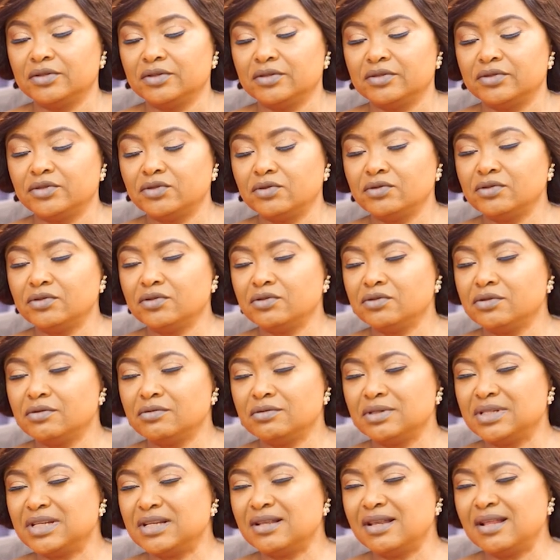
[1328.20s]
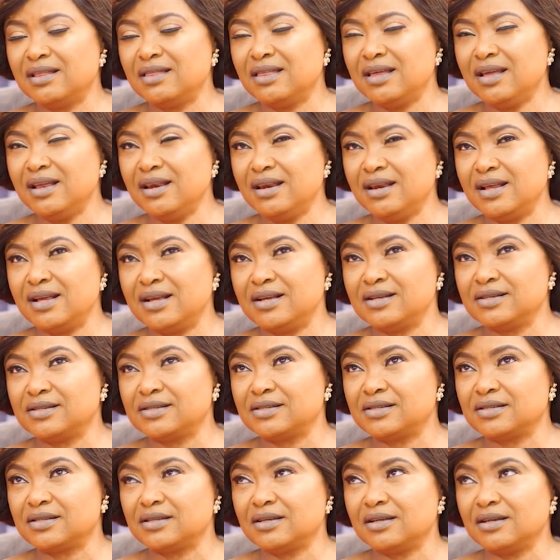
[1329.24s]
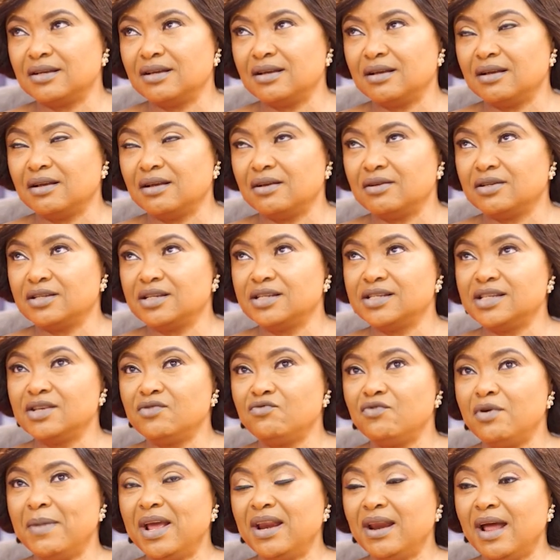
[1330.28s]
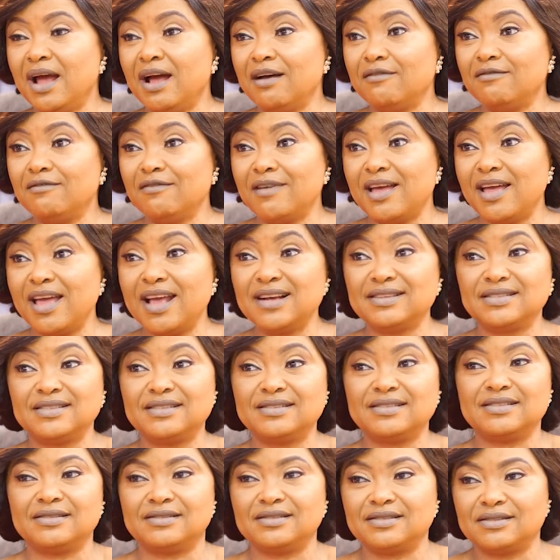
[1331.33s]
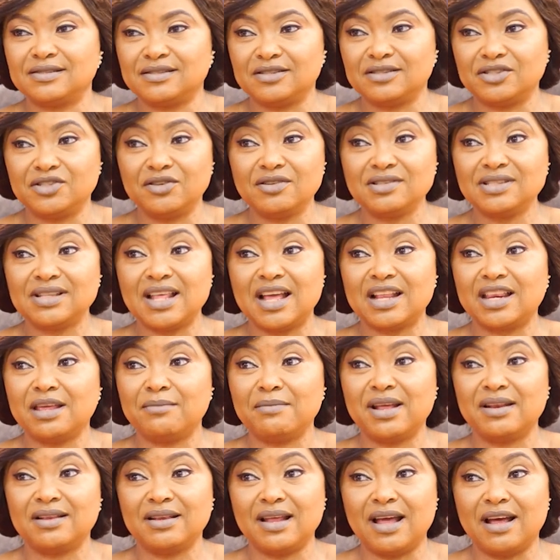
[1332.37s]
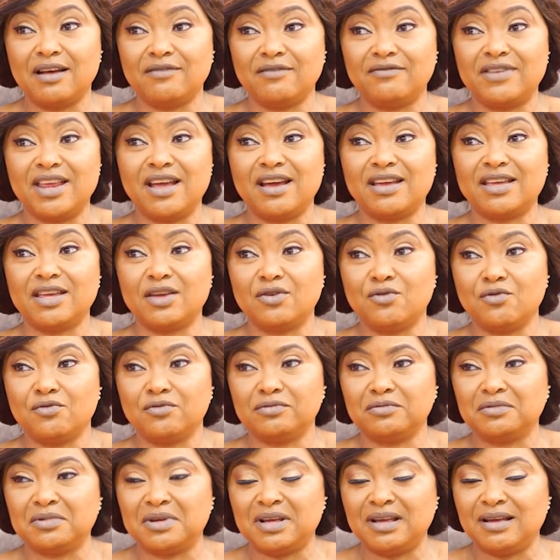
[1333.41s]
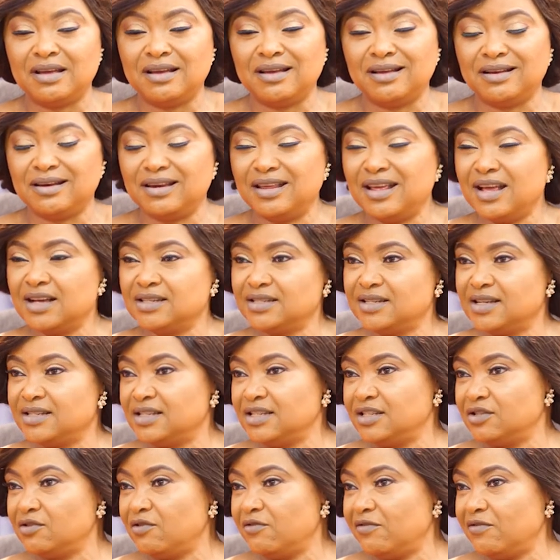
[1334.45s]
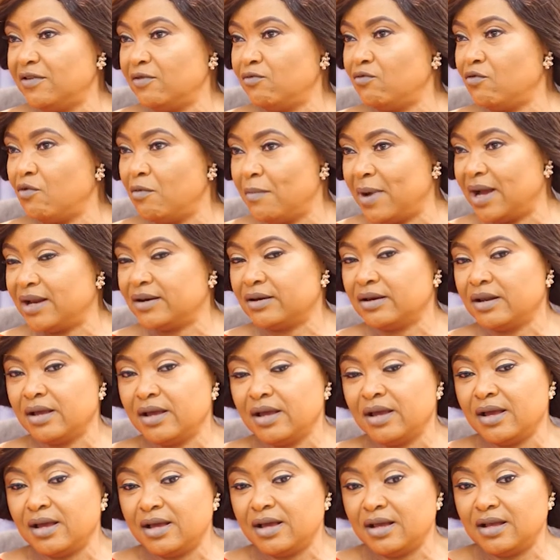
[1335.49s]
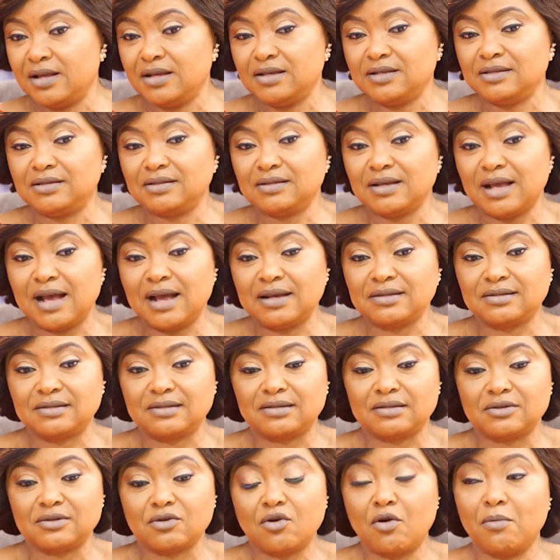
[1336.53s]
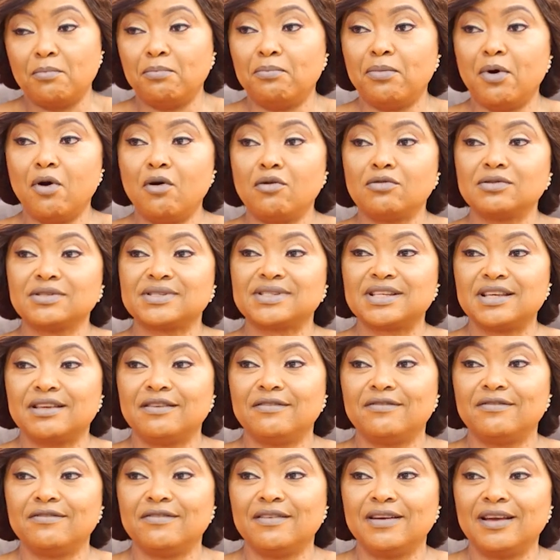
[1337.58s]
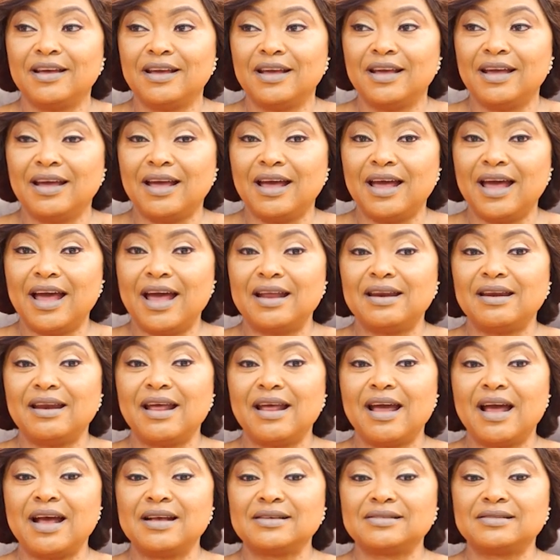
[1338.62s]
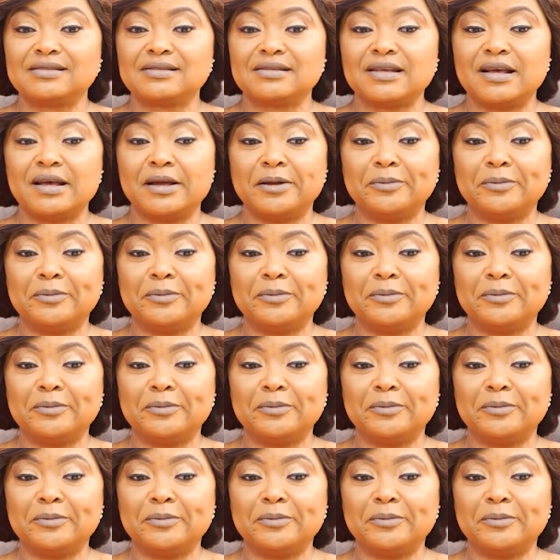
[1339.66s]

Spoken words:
So the thing is, you see, women have excesses, just like the men have their ego. The excesses of a woman is as compulsive and as,